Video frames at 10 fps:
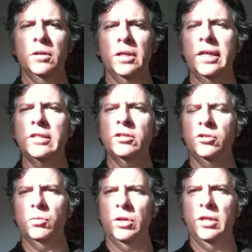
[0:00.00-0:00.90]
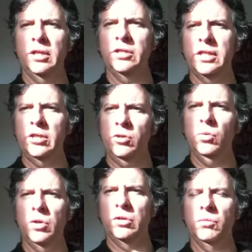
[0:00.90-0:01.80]
connected to what it is that you
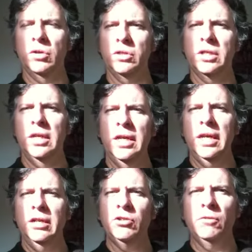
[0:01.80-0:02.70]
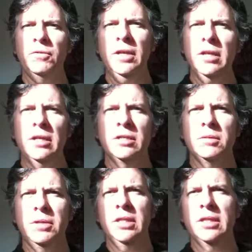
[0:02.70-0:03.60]
want. So faking it
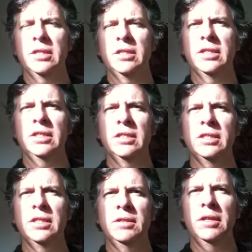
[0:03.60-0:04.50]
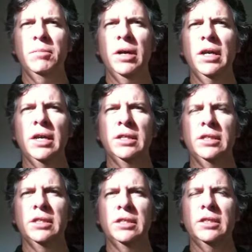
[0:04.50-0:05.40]
to make it is in my
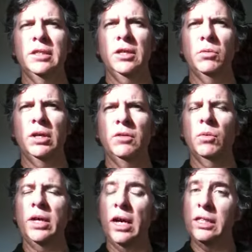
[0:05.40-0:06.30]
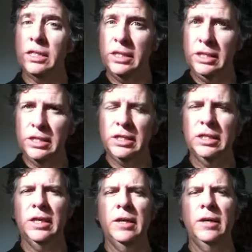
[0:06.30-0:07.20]
idea, anyway, the way I see it,
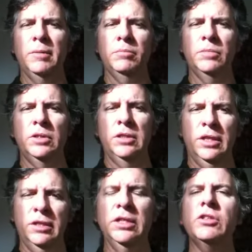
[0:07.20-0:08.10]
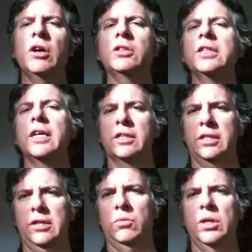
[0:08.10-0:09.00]
in this context
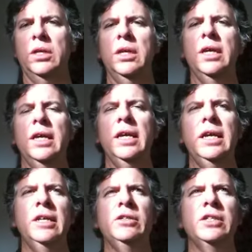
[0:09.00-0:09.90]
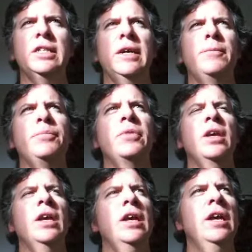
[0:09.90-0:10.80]
anyway, is that
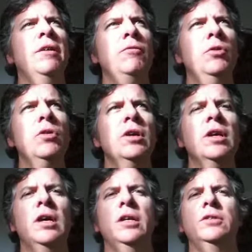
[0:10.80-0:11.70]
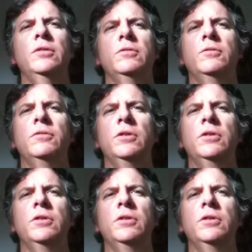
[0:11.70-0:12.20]
if you can kind of